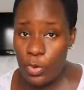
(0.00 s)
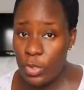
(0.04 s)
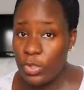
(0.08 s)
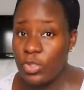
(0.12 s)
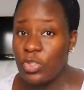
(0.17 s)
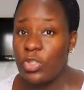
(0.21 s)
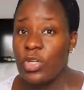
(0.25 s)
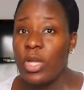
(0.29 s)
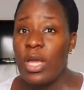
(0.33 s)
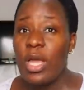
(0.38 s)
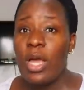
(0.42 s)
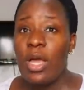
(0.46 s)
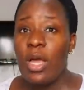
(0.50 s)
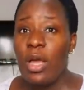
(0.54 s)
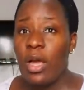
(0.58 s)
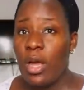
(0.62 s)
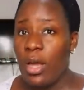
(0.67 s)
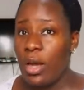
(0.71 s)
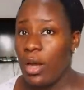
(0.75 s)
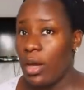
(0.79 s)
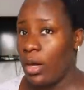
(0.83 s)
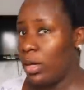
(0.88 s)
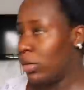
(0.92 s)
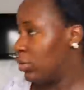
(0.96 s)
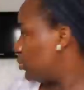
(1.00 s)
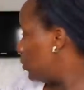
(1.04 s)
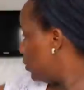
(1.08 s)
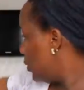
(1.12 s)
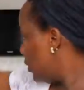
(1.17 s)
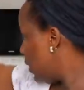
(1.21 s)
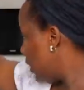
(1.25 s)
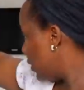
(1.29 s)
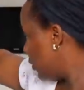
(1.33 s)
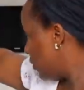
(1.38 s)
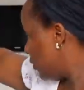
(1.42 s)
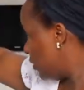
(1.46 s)
much.
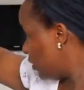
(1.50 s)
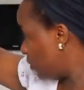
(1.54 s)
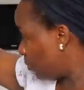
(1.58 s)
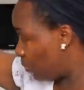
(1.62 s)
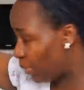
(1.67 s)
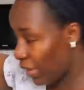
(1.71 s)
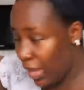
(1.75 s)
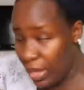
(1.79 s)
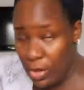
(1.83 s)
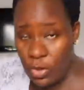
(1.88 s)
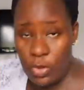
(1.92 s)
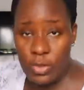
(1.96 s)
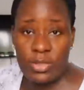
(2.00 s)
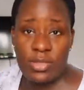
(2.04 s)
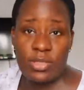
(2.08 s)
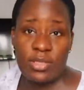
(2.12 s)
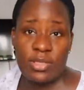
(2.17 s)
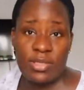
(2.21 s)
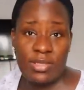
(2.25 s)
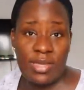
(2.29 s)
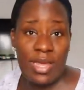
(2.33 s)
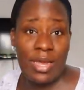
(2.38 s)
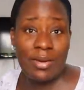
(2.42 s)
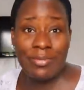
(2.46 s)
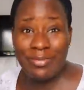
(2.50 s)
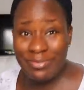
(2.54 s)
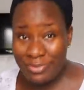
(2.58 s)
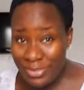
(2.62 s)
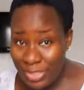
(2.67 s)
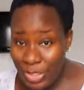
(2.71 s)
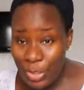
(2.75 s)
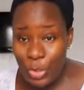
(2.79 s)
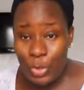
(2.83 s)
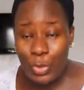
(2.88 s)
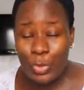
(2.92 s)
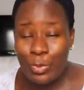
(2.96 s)
There's these black curtains, they are
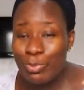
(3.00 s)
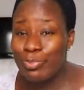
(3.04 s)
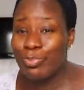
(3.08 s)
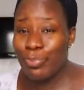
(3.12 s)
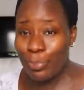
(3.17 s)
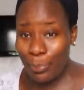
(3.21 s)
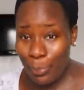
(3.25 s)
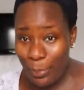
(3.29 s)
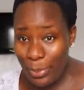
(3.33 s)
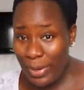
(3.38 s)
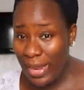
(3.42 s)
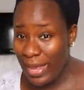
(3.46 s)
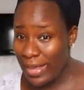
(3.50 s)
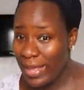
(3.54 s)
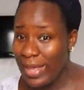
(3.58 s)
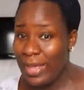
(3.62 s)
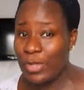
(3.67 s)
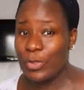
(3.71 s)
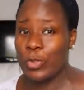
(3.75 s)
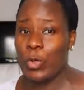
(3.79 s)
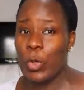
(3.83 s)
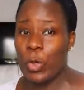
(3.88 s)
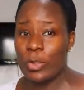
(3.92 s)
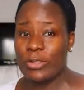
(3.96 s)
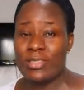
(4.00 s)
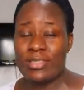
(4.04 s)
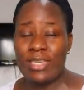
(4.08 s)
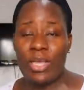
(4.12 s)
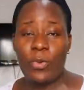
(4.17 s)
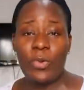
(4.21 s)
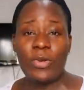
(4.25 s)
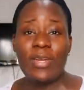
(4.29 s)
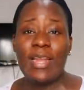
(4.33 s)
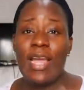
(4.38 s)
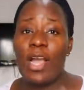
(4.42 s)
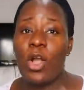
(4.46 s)
real blackout curtains.
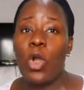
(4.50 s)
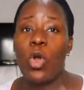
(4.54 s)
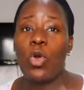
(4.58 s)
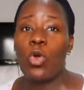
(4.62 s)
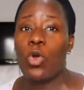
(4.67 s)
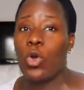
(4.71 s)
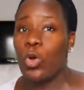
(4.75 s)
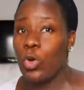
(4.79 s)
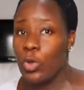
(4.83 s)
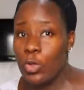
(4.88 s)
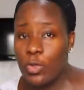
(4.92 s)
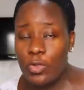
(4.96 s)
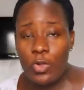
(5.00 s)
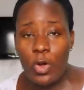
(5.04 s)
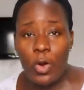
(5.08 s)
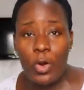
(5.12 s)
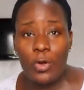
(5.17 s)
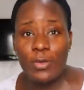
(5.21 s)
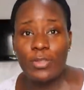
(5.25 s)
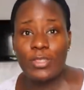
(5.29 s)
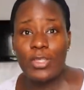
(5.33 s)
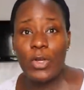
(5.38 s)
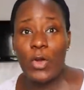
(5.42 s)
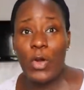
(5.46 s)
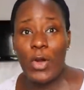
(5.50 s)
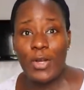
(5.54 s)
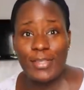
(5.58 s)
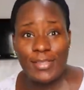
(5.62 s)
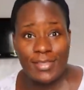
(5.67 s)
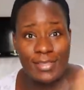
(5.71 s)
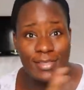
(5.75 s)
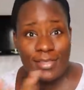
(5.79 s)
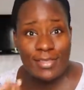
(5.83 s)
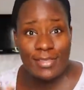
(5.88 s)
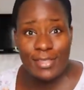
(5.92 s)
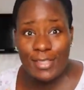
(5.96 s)
Like when I close all the
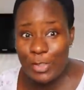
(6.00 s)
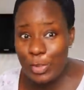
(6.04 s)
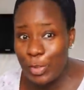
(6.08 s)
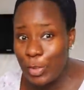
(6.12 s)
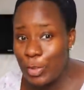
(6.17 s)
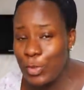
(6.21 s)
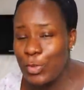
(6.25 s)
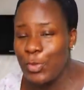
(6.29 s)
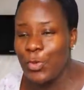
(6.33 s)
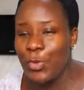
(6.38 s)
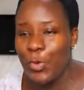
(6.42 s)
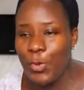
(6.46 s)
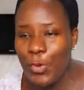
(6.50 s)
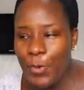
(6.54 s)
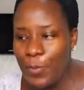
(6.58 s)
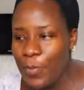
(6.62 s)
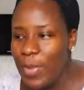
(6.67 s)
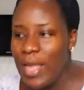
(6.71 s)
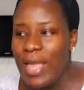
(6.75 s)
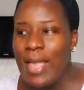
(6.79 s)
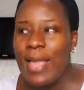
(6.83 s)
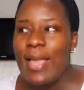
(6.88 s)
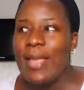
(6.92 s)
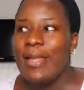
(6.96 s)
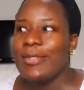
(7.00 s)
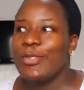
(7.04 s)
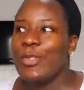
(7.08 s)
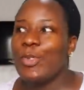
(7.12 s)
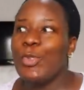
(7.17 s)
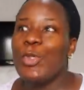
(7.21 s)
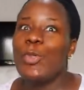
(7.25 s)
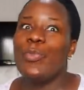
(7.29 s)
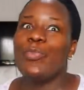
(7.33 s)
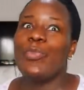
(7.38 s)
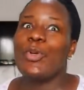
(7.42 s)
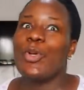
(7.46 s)
curtains in this room,
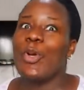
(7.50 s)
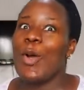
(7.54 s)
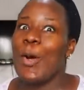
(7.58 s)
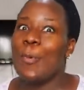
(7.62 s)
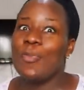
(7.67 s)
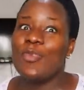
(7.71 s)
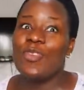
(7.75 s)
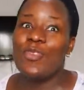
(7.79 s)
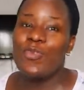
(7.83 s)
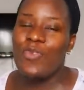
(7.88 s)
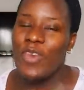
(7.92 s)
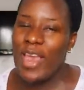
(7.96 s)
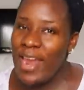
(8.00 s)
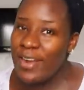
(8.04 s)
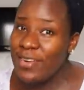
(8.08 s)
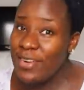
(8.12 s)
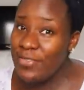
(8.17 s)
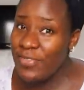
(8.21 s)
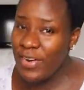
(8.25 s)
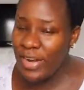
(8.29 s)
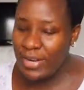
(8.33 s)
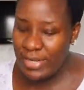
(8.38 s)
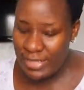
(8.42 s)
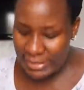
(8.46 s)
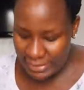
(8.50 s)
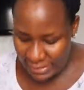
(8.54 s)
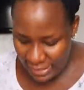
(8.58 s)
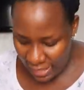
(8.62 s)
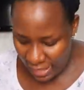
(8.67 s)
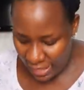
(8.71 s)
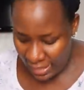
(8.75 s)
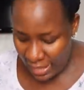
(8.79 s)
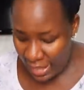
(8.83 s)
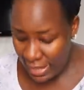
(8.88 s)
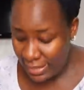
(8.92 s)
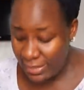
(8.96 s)
the room becomes very, very
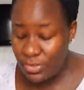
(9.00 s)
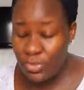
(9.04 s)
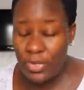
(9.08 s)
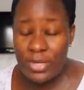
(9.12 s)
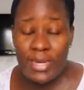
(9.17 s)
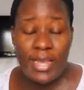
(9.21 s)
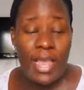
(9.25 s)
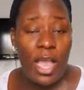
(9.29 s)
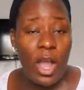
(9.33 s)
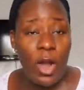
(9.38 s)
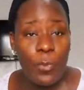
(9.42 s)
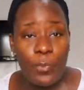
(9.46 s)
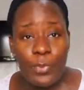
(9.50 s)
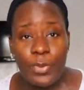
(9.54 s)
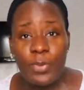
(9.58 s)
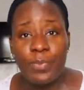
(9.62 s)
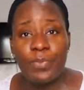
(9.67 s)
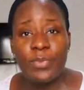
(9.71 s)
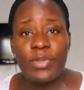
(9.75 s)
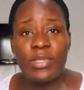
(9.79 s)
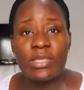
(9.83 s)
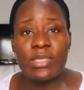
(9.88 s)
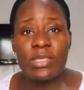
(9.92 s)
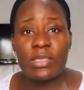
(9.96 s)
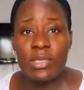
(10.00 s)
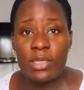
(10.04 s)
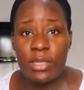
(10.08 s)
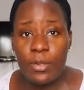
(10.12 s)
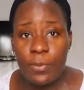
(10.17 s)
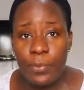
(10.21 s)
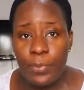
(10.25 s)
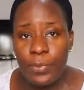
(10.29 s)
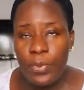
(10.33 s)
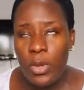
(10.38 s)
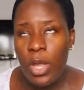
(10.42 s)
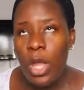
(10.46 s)
dark and it's really helping me
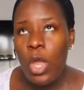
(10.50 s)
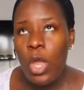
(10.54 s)
sleep